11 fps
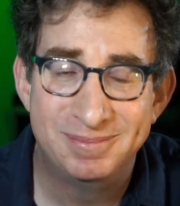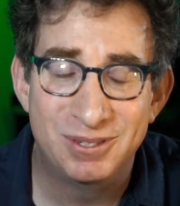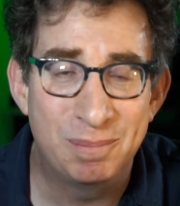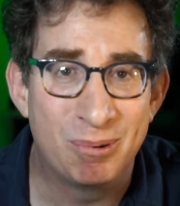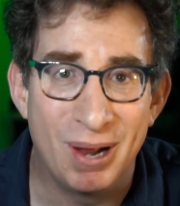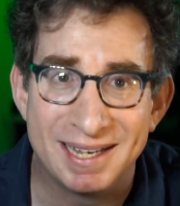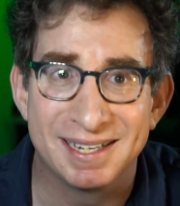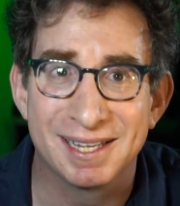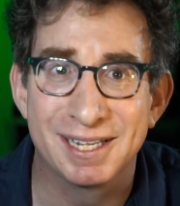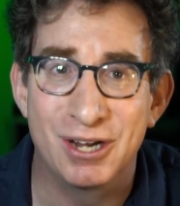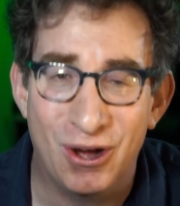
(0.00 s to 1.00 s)
Don't
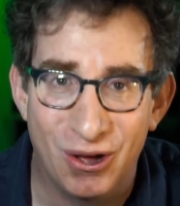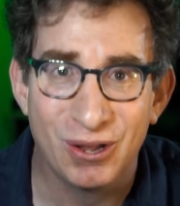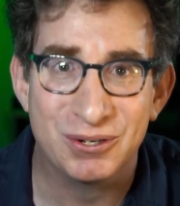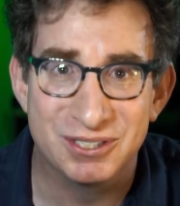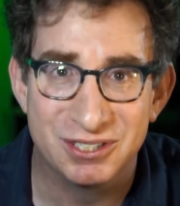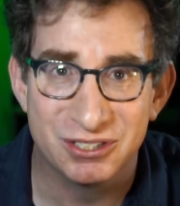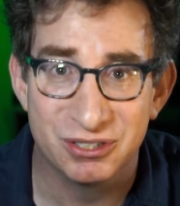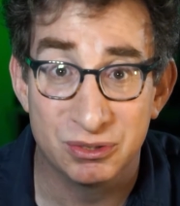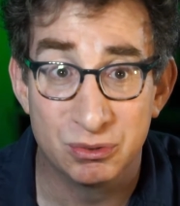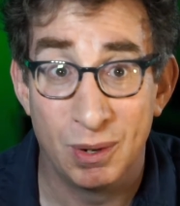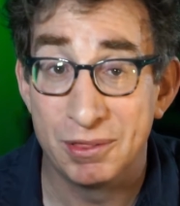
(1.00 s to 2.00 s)
practically all our
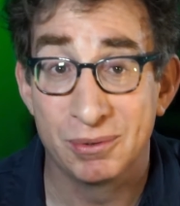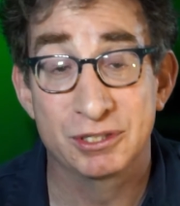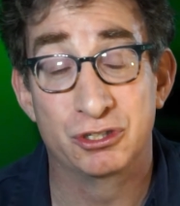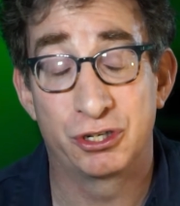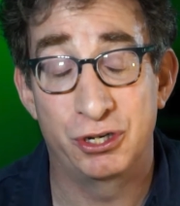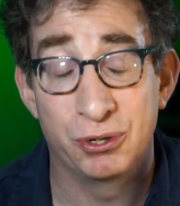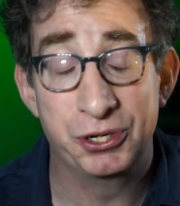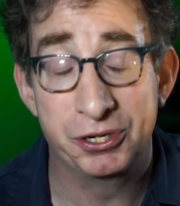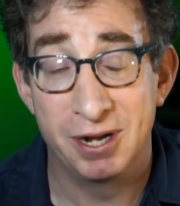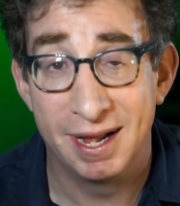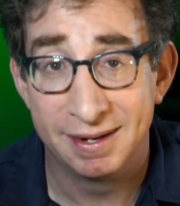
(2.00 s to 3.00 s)
decisions, whether in security
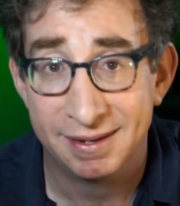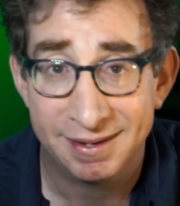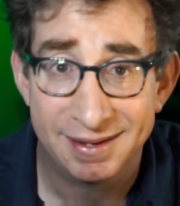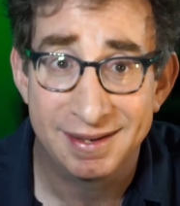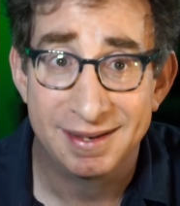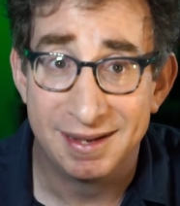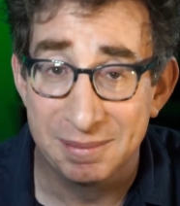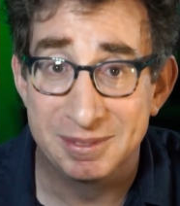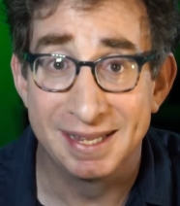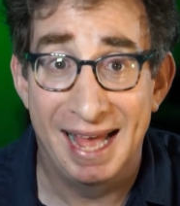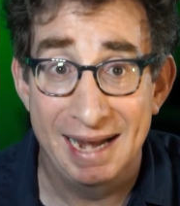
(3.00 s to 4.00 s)
or not, come
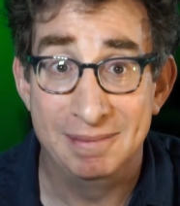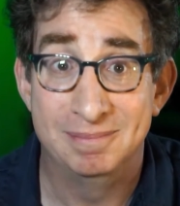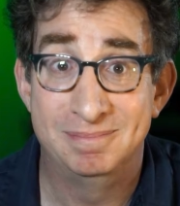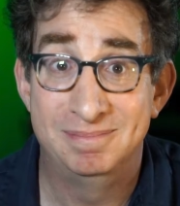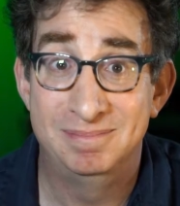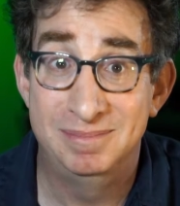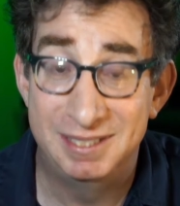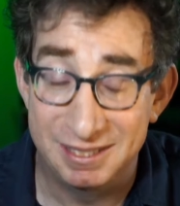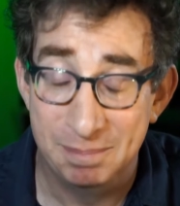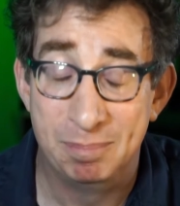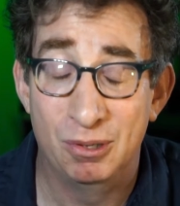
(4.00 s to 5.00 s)
to that
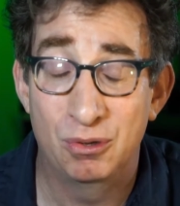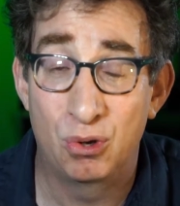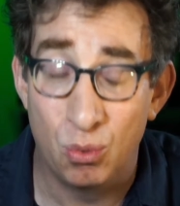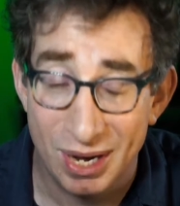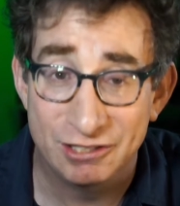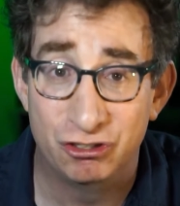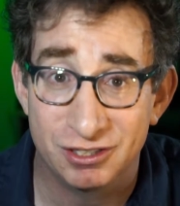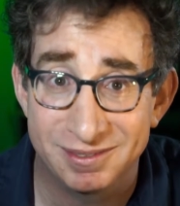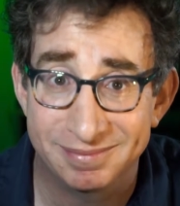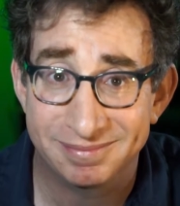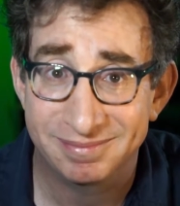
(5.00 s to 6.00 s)
simple
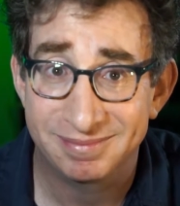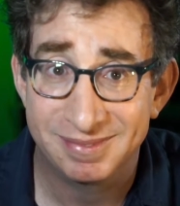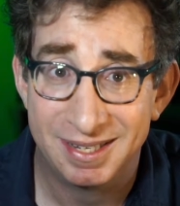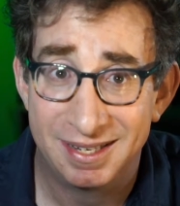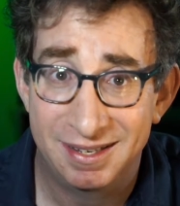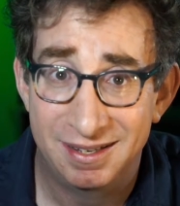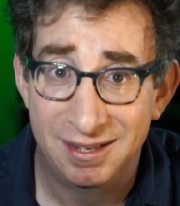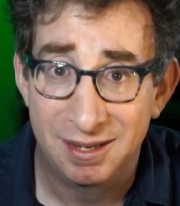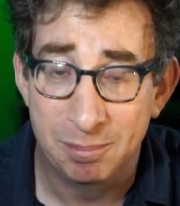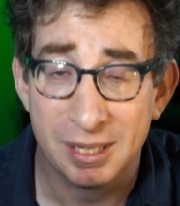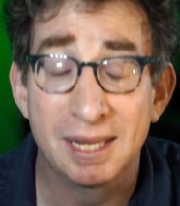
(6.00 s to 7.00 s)
question?
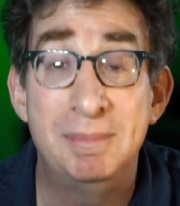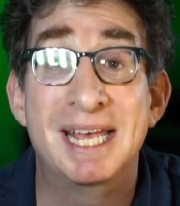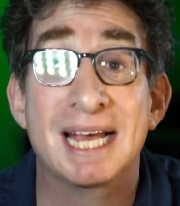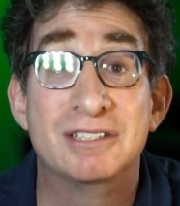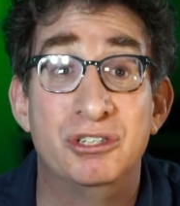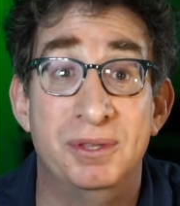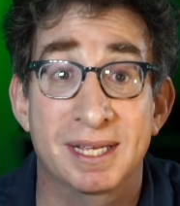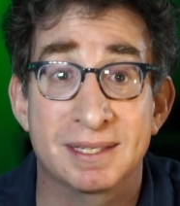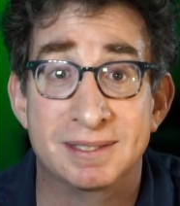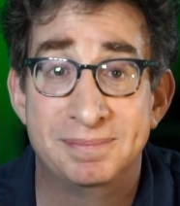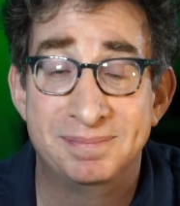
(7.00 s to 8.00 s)
But let me ask you
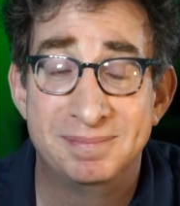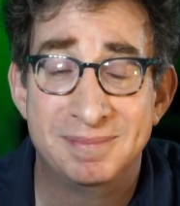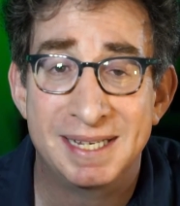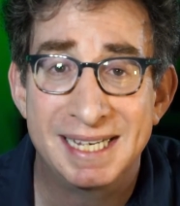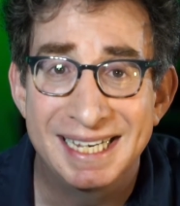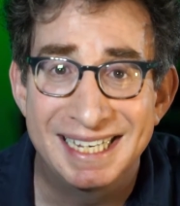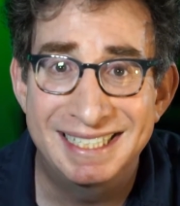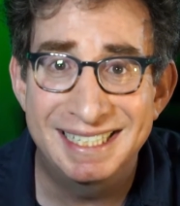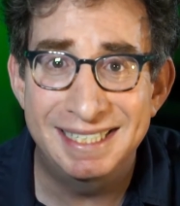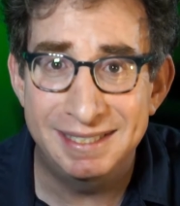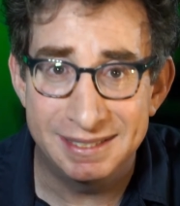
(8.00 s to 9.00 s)
this. Is
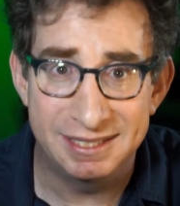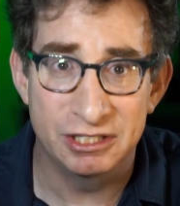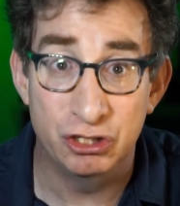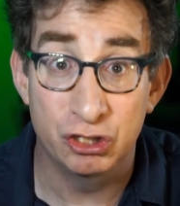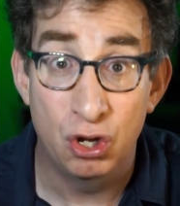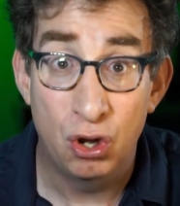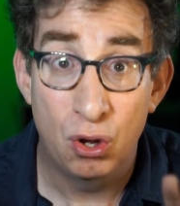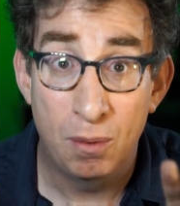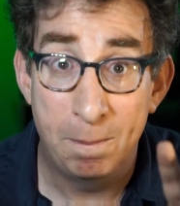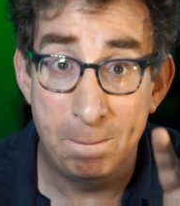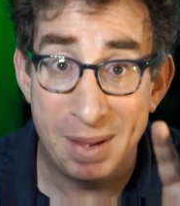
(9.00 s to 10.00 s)
it a decision
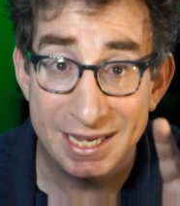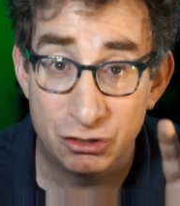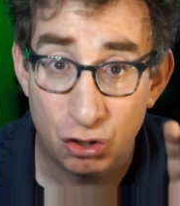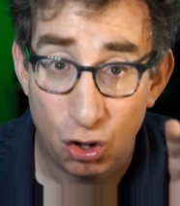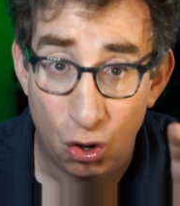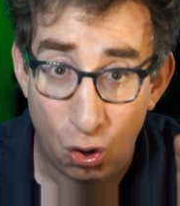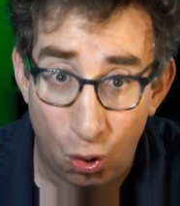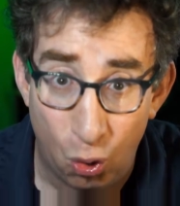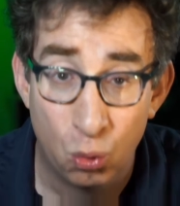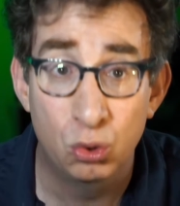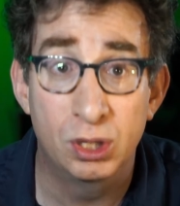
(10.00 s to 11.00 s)
based
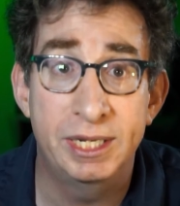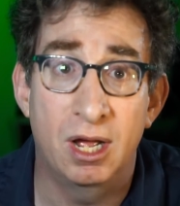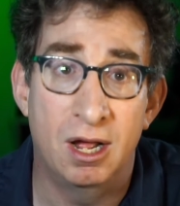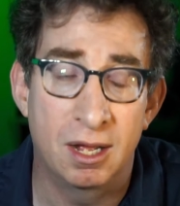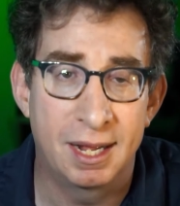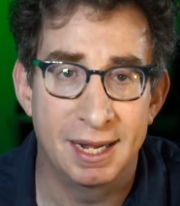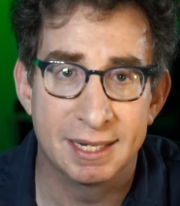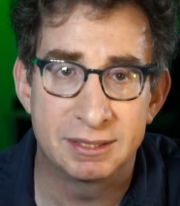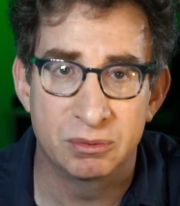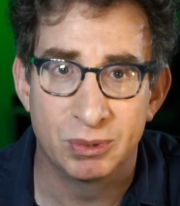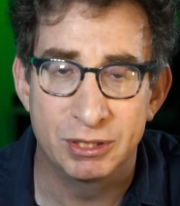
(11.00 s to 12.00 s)
only on
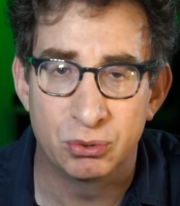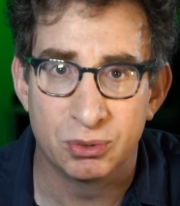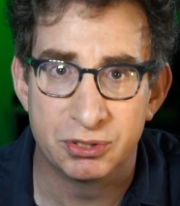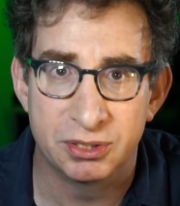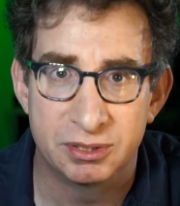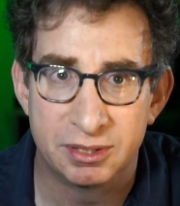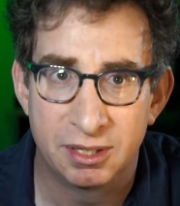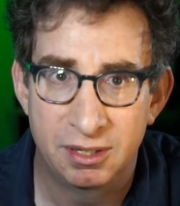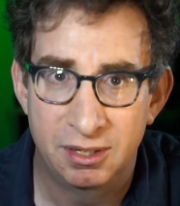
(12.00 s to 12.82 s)
cost and resources?